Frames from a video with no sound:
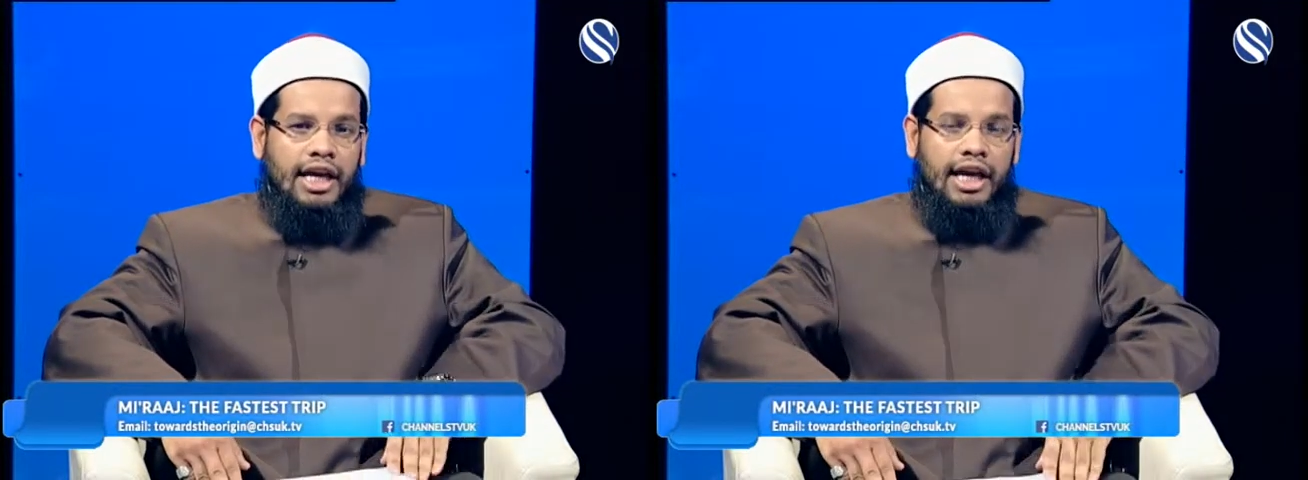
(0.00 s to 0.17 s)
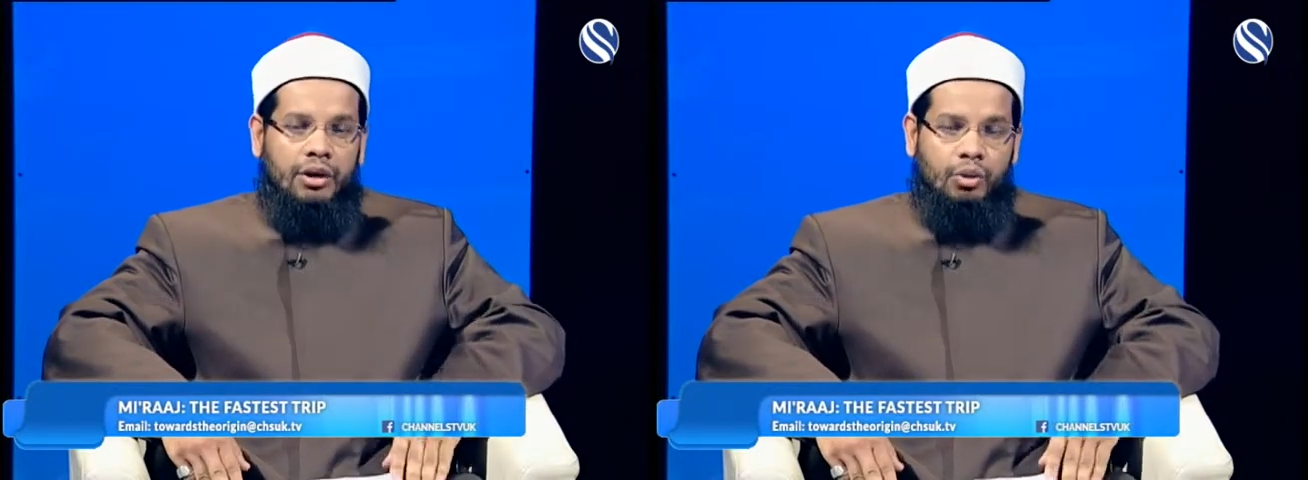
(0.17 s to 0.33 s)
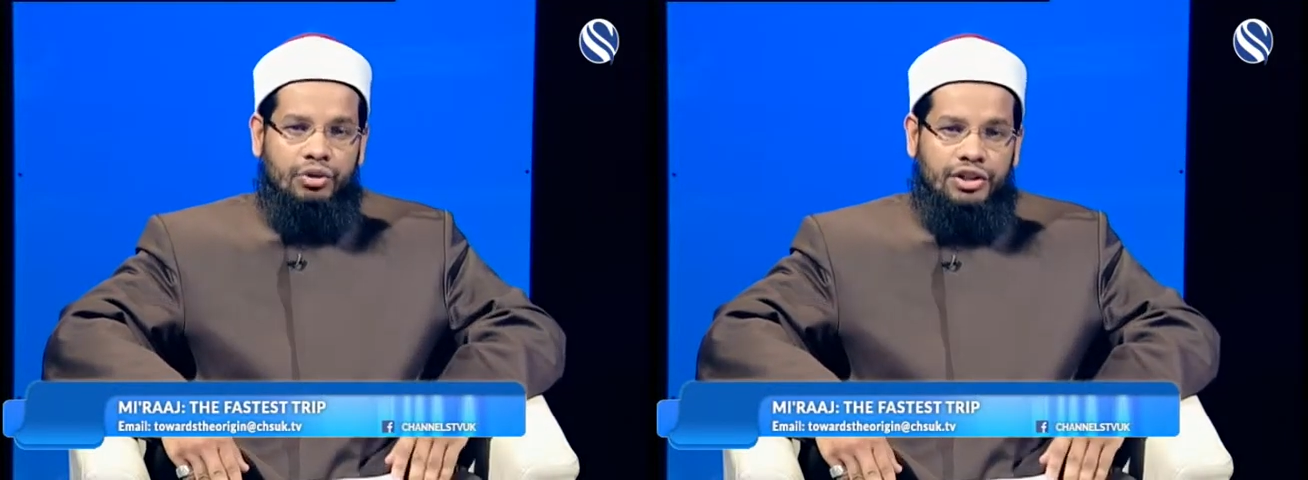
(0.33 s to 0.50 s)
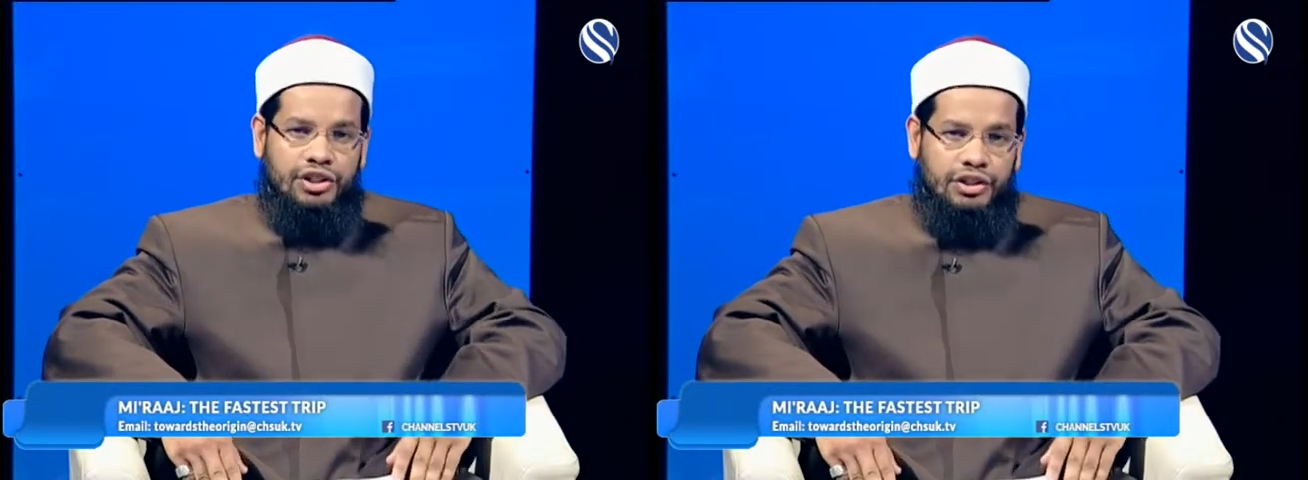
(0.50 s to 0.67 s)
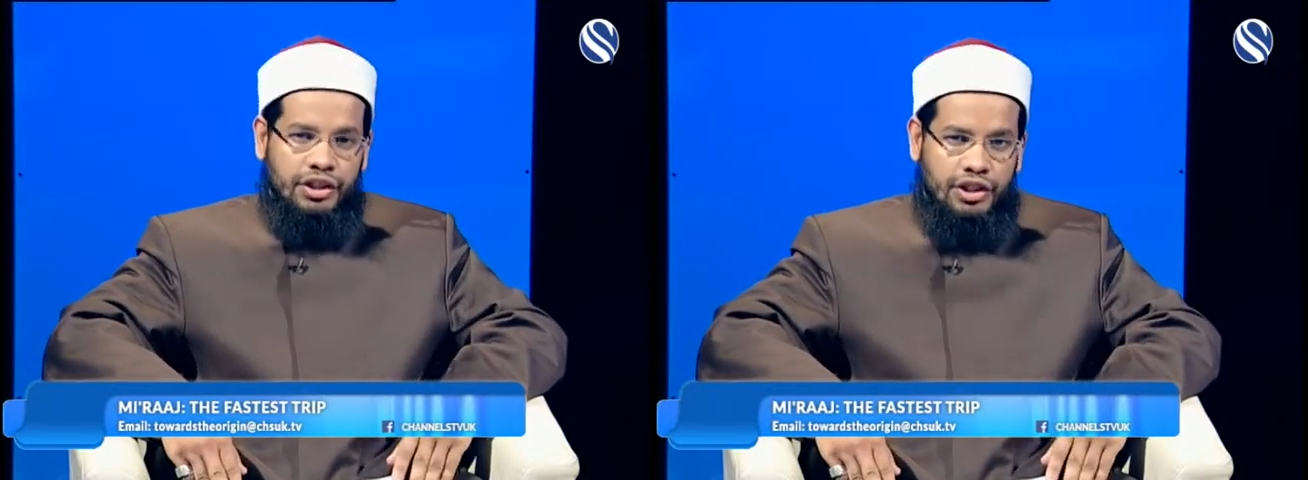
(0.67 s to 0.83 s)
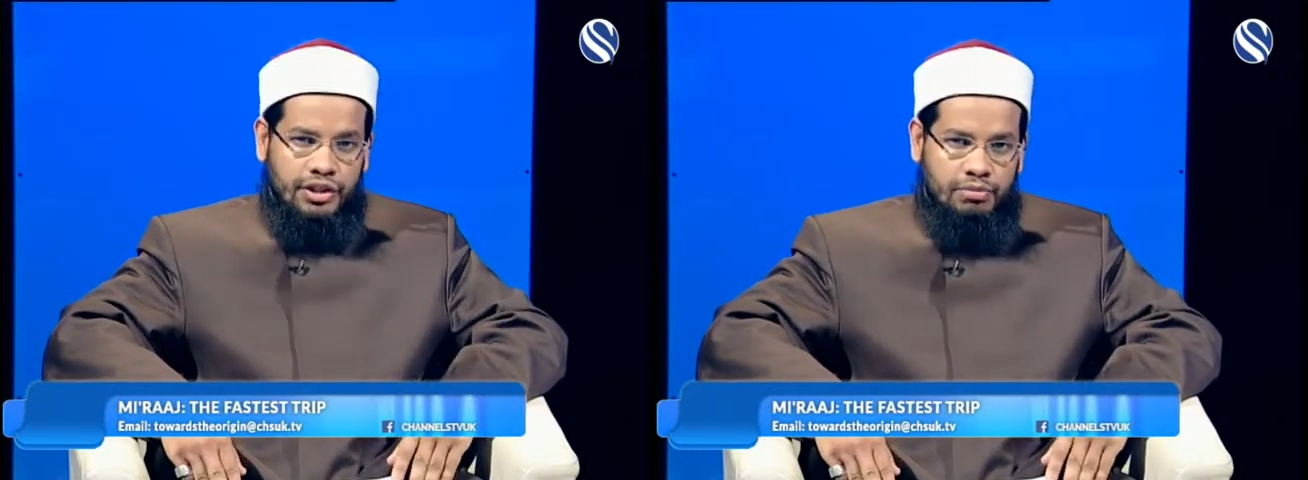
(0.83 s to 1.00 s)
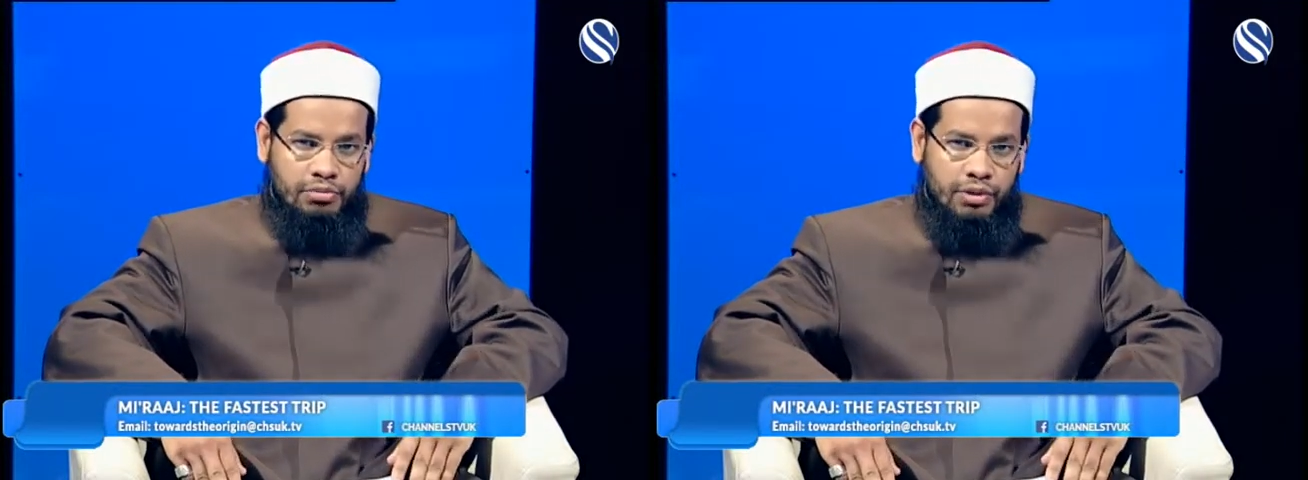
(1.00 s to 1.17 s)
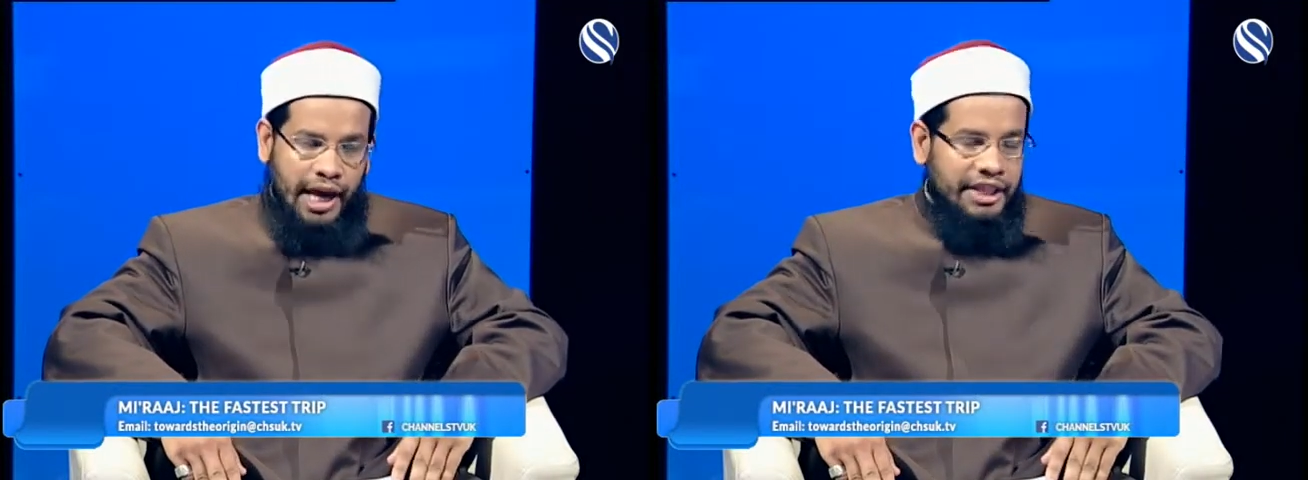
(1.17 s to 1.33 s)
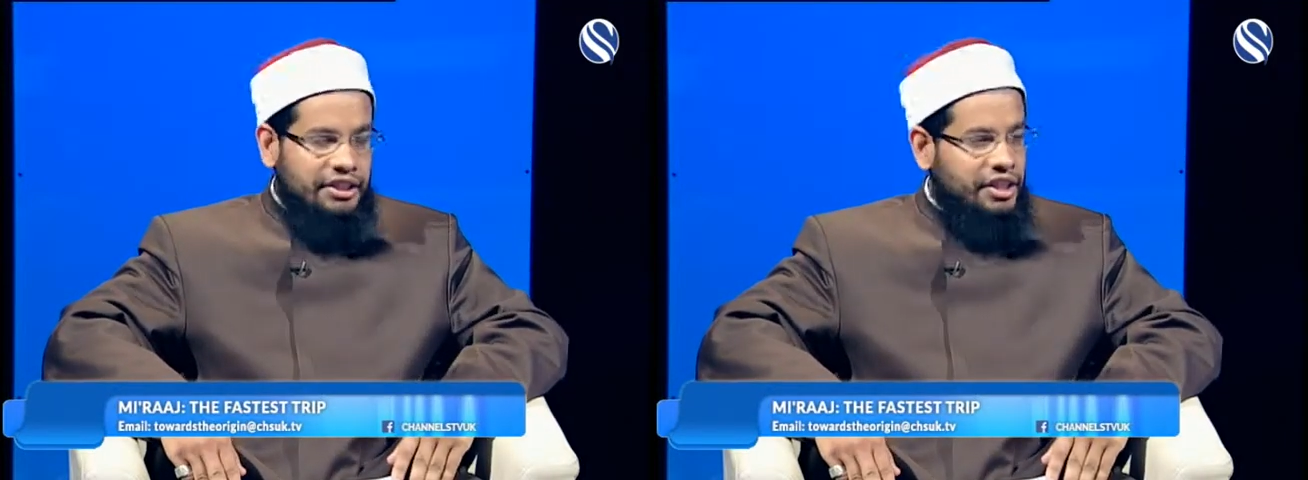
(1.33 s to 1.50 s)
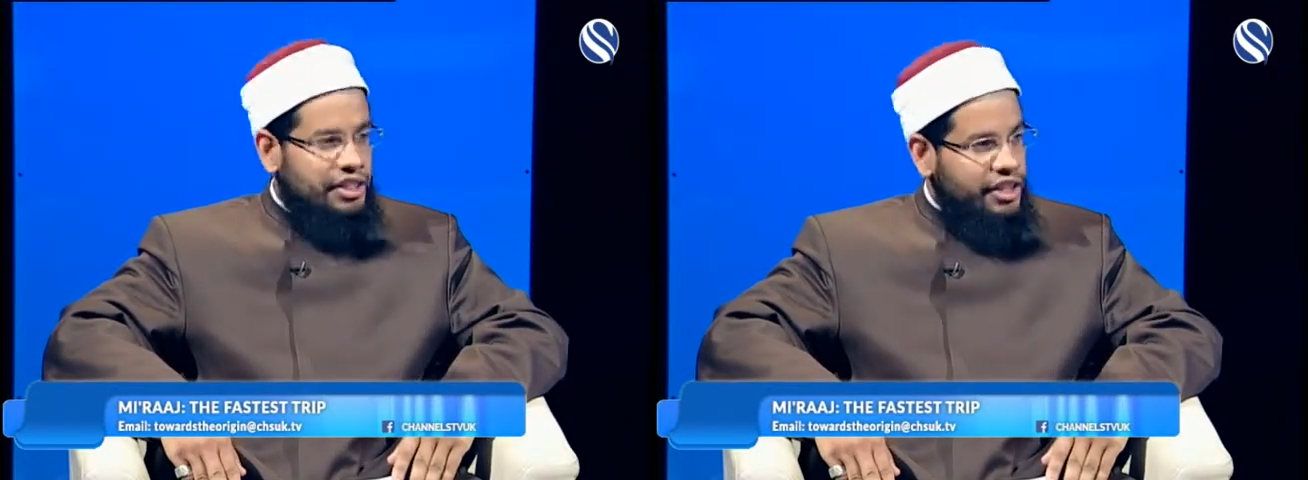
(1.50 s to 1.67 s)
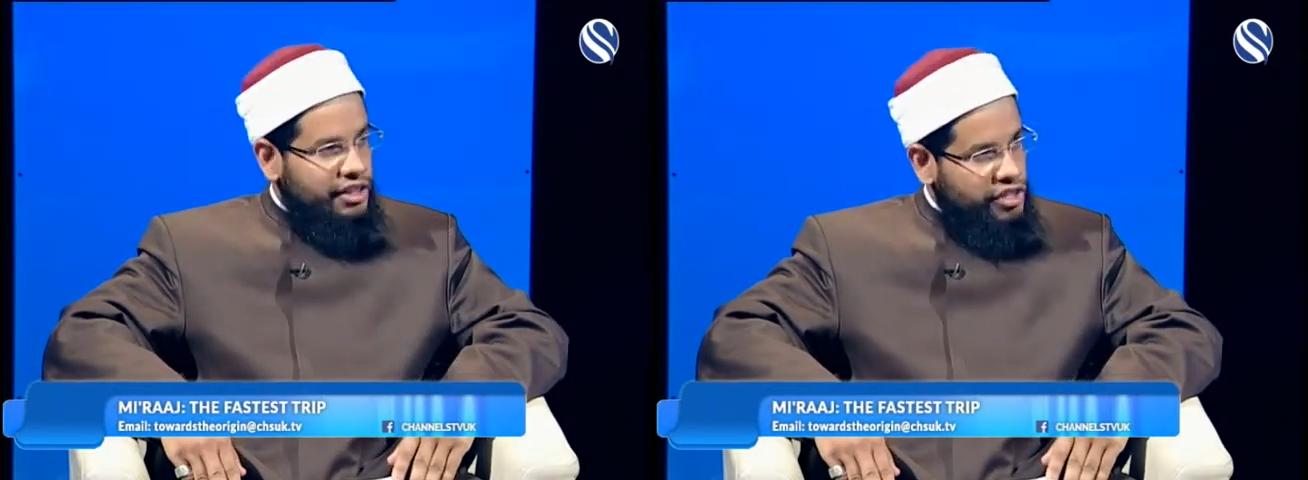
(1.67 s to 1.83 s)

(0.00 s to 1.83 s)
according to the muhaddithin,